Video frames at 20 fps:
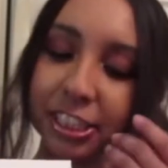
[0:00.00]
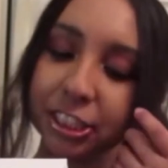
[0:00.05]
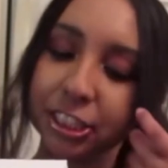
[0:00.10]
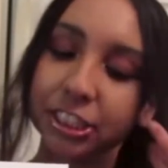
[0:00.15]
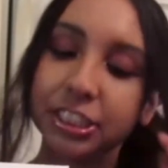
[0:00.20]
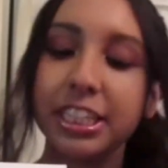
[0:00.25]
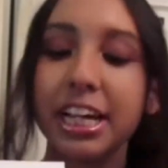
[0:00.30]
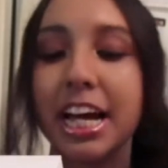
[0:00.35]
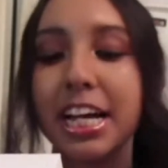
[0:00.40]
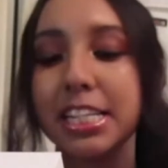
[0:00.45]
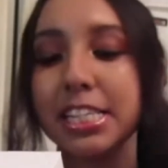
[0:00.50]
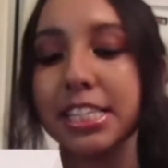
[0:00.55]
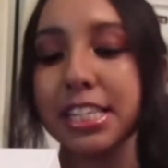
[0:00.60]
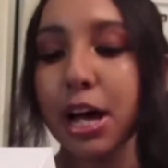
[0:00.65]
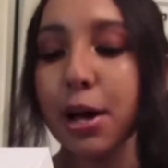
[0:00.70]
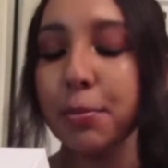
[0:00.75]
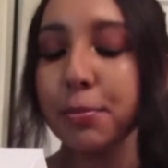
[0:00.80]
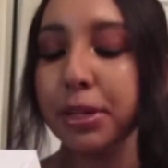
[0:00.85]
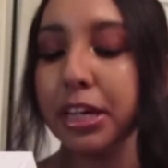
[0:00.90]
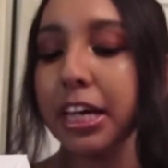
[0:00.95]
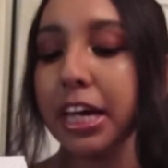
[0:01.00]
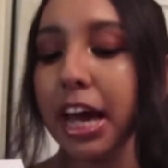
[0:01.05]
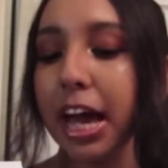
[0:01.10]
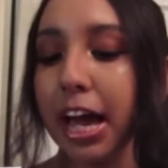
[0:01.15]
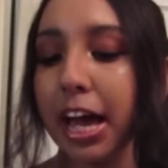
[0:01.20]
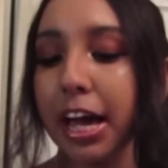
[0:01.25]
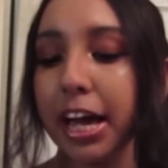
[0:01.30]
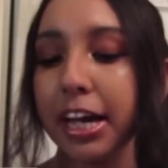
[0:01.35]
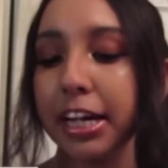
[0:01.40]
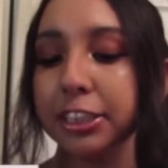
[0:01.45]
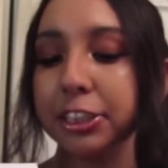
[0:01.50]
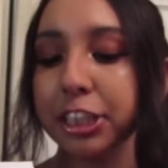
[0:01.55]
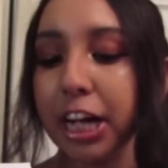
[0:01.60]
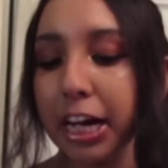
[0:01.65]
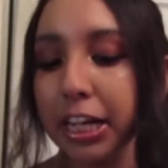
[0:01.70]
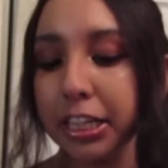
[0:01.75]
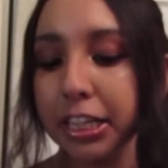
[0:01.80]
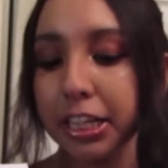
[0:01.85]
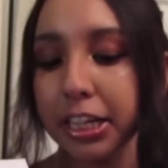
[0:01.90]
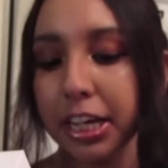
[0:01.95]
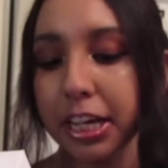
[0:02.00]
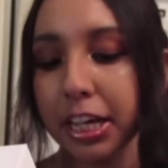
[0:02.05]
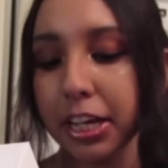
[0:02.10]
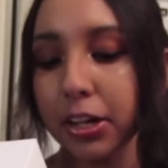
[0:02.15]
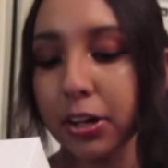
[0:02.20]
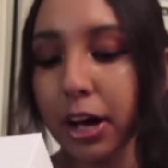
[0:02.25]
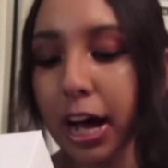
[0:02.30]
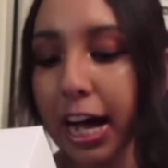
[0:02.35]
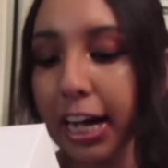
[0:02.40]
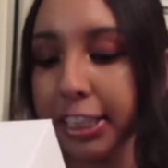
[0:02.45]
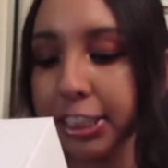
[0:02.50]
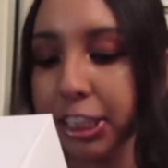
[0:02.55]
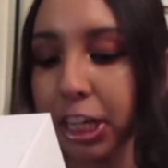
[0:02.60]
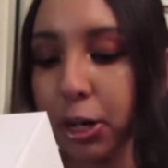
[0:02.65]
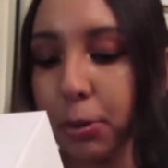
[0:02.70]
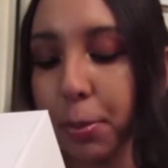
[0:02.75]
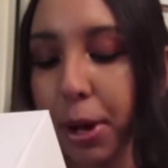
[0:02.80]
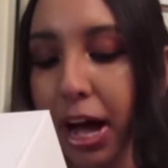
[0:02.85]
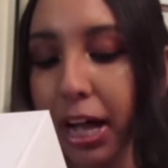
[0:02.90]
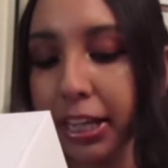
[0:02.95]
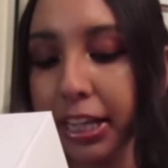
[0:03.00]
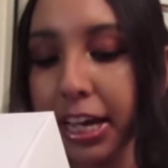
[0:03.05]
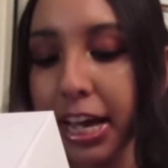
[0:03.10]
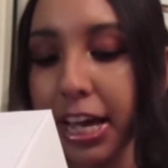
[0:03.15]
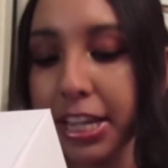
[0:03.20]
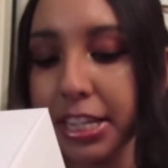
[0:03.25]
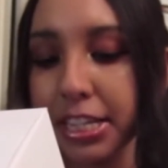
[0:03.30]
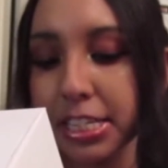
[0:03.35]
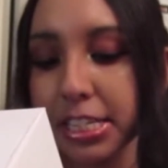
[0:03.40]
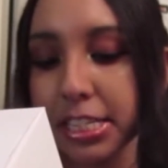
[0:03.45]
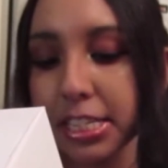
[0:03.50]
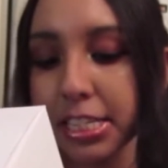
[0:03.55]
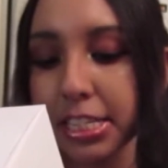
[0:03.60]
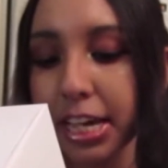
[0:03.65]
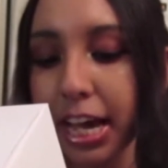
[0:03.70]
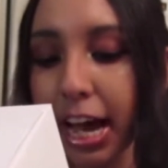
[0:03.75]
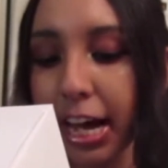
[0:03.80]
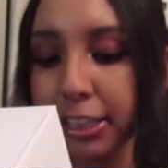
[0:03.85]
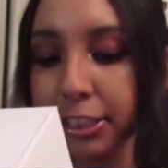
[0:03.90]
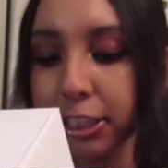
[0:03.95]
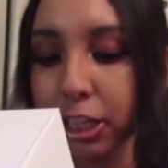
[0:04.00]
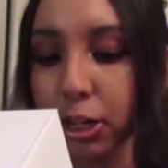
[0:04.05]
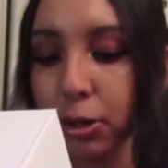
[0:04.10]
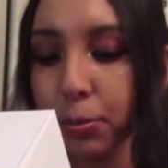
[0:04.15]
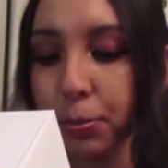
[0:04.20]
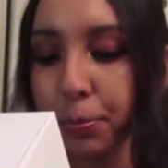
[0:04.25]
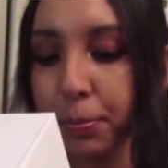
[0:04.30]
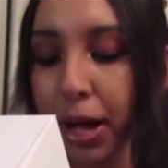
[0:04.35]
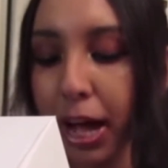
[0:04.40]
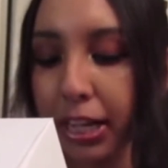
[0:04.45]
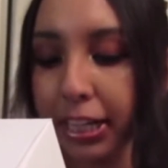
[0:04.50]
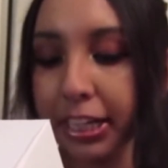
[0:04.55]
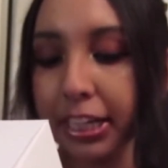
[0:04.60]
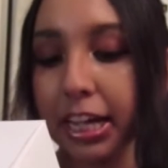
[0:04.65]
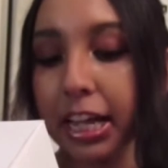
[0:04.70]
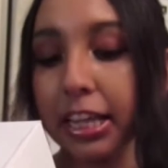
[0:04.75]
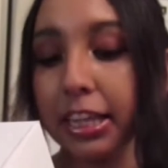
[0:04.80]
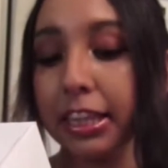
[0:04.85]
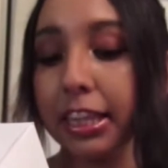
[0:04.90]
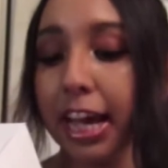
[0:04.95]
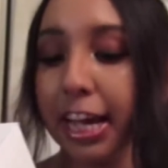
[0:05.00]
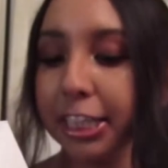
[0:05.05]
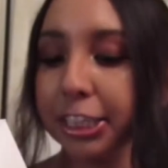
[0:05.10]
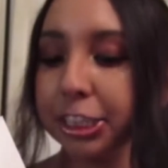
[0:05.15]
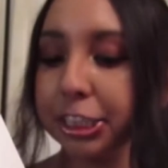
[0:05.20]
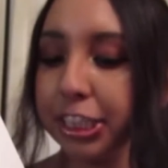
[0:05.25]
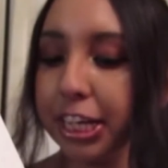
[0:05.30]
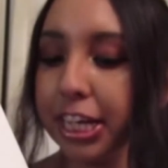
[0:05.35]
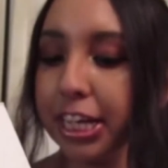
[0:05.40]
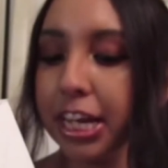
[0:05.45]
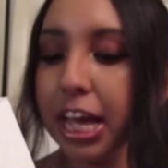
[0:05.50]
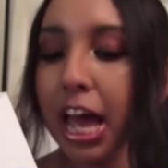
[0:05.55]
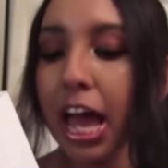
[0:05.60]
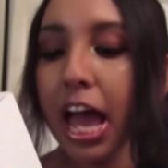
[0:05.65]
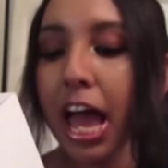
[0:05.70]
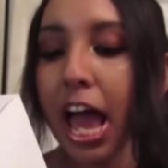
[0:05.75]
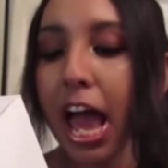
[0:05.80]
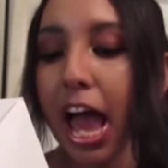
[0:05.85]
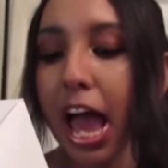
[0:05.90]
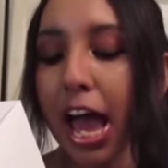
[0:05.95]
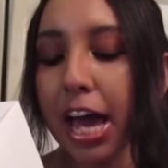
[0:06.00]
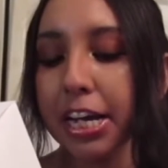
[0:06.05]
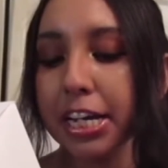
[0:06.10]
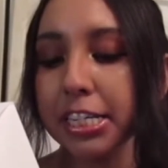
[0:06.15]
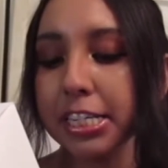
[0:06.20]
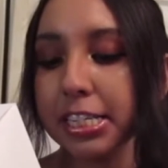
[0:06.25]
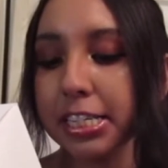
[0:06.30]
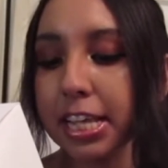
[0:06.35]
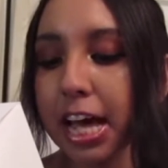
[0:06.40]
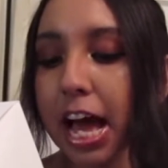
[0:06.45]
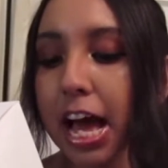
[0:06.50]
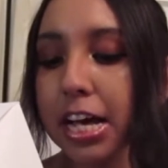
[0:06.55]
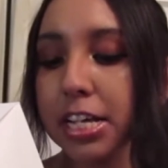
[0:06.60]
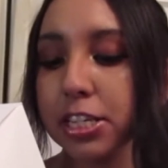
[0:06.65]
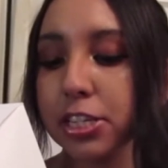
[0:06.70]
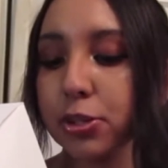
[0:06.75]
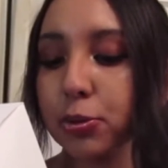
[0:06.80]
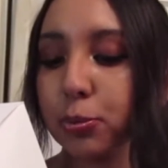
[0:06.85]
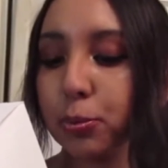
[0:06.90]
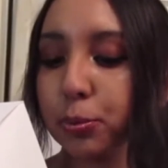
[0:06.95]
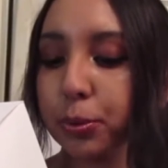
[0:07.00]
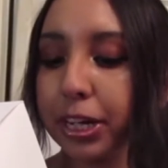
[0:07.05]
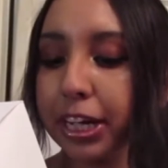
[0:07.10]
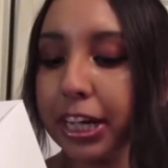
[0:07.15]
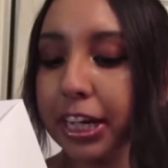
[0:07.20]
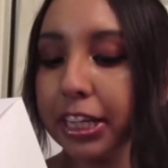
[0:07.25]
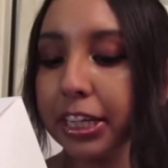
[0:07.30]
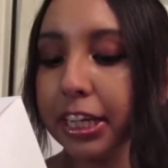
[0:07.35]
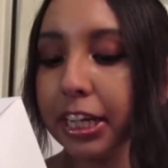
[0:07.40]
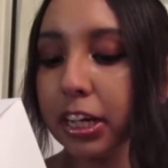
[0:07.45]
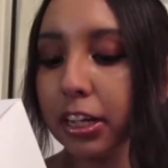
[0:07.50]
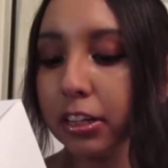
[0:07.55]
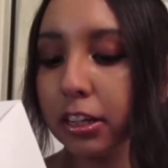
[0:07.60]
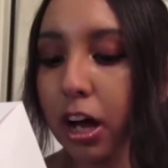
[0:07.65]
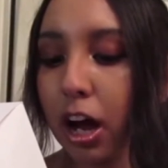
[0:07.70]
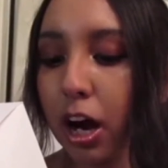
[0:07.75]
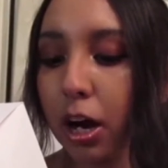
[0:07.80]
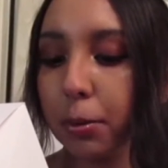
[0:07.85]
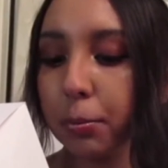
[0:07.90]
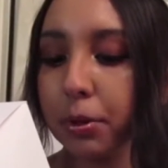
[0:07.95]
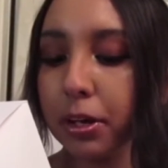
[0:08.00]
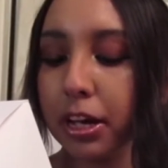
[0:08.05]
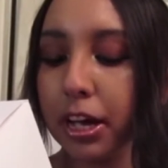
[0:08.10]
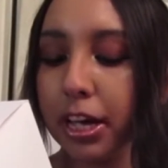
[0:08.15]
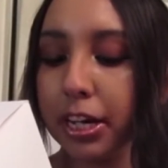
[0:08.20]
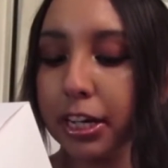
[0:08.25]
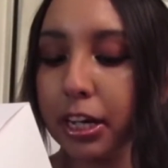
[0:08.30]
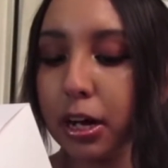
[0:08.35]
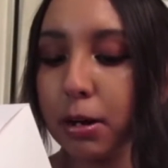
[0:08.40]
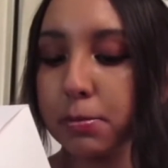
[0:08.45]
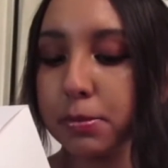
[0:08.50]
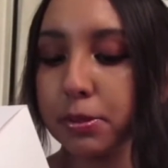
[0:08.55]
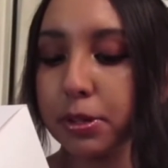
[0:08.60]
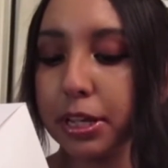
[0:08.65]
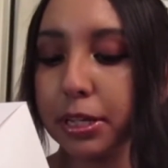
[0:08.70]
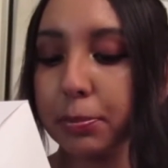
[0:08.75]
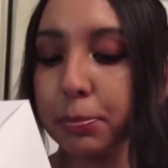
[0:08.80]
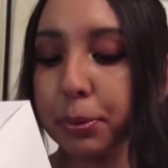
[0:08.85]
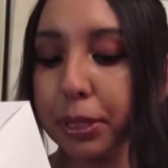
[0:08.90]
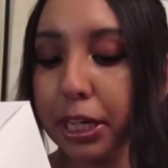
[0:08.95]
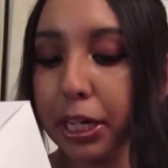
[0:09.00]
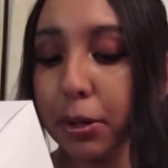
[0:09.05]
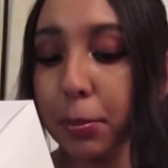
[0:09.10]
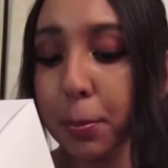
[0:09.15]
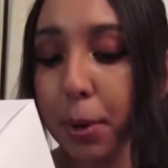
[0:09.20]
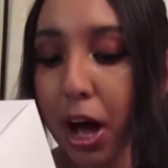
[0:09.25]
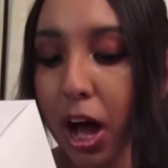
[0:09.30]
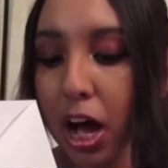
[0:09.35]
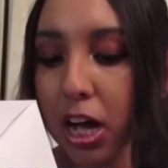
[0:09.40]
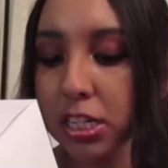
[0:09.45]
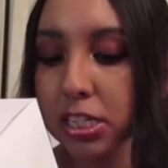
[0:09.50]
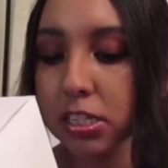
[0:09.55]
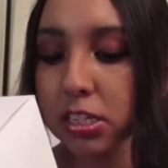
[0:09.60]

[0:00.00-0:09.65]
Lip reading: She had sent me a Jaclyn Hill eyeshadow palette, and this is the eyeshadow palette collection, and it says the Ring the Alarm, and it comes with Bling Boss,